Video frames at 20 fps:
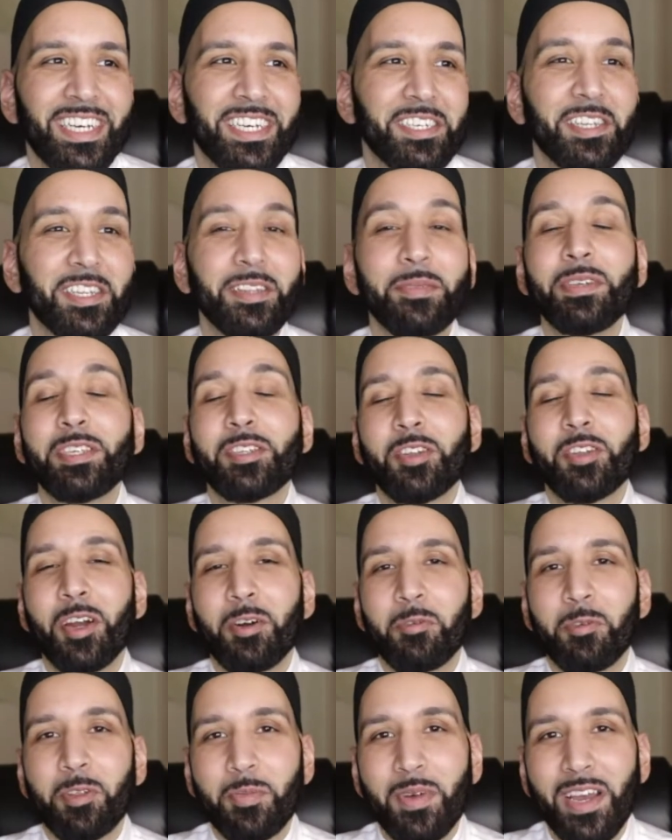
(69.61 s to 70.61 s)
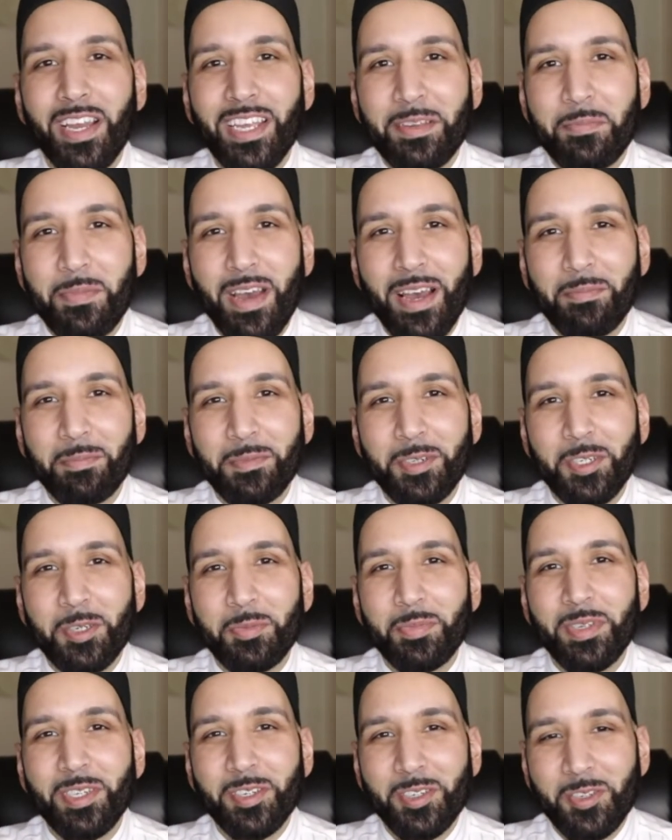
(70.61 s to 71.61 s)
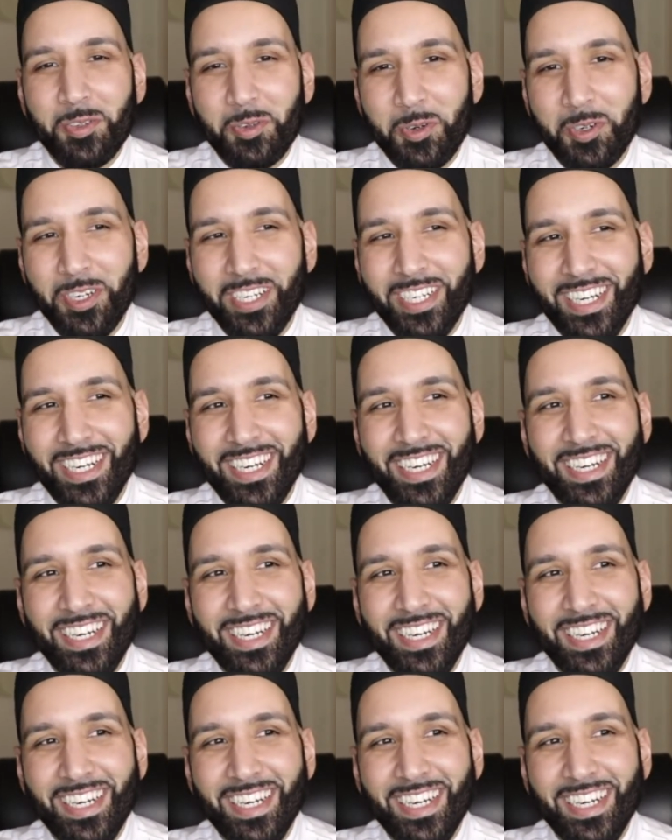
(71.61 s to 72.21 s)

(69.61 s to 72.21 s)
So let me start with my Imam Jameel story.